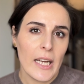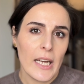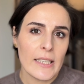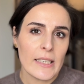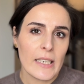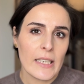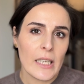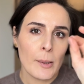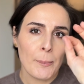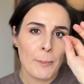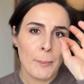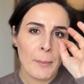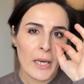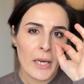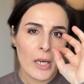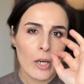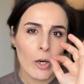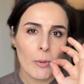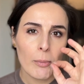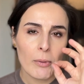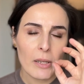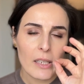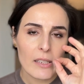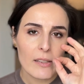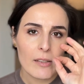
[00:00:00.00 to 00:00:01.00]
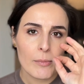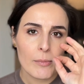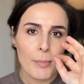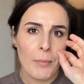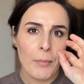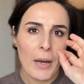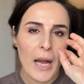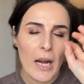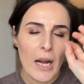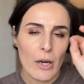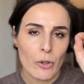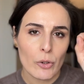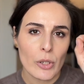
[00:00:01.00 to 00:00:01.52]
and they pick up less
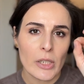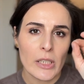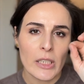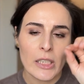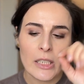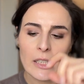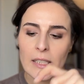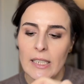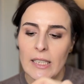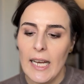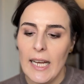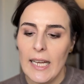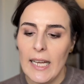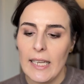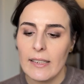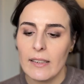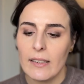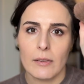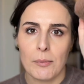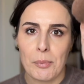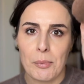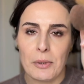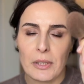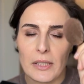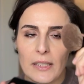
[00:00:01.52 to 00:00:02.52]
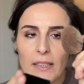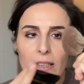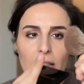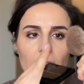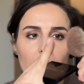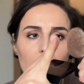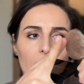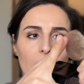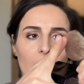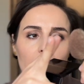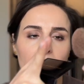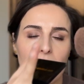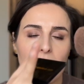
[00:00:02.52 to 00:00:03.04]
powder than the
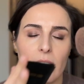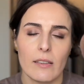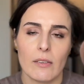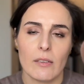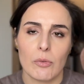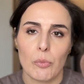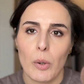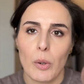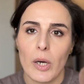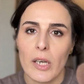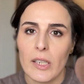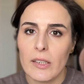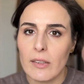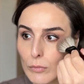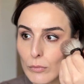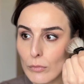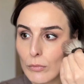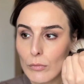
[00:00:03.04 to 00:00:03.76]
bristles on this one.